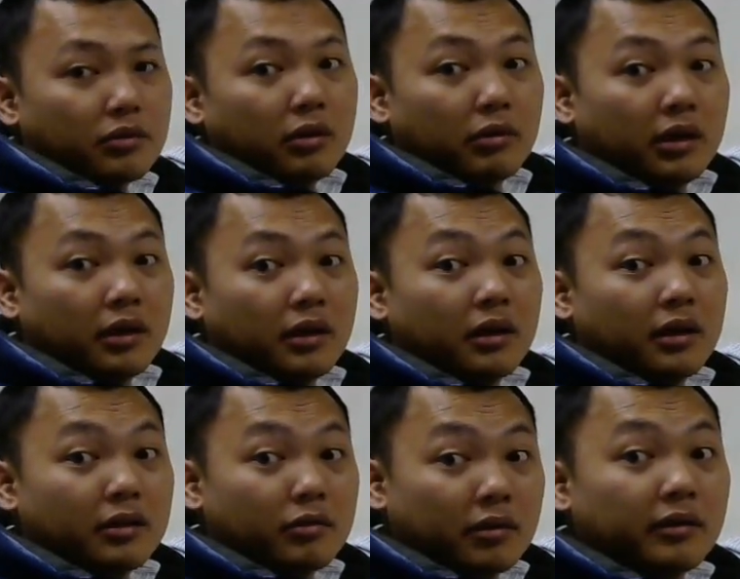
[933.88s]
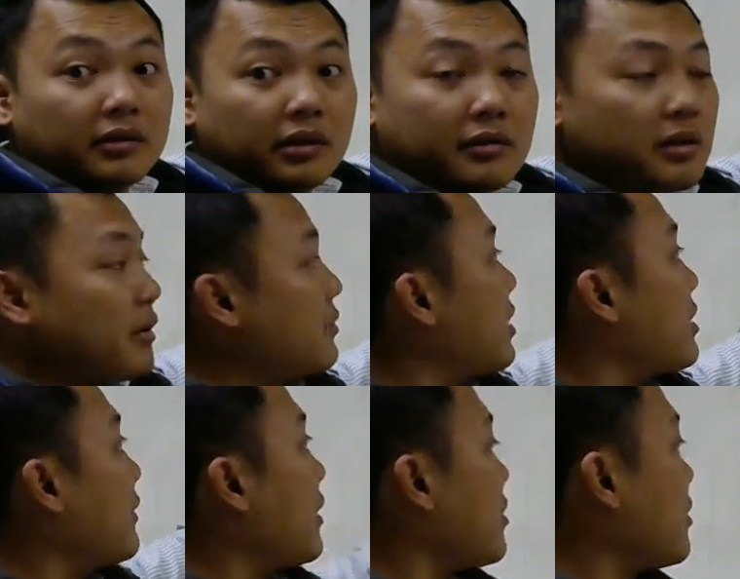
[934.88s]
derivatives of this
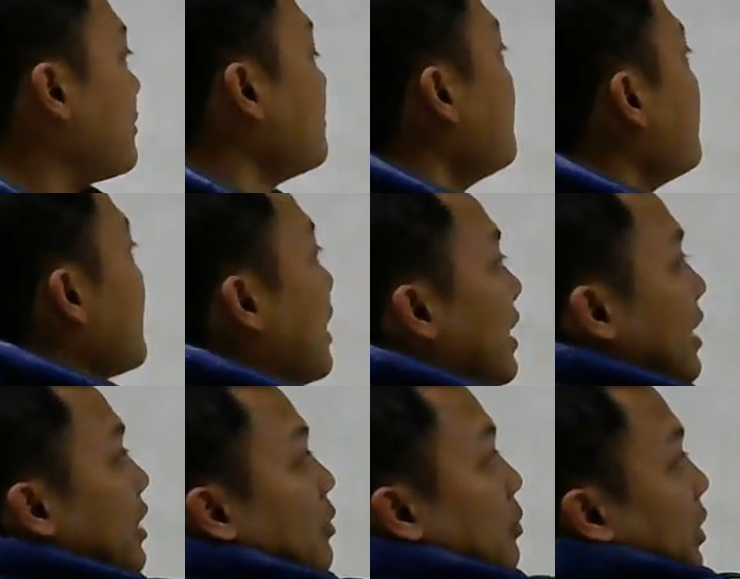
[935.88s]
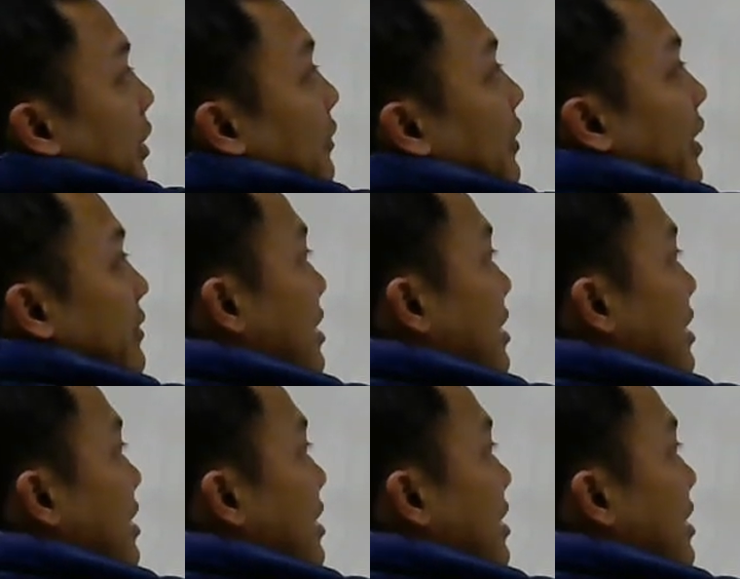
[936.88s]
function, and then you plug 5,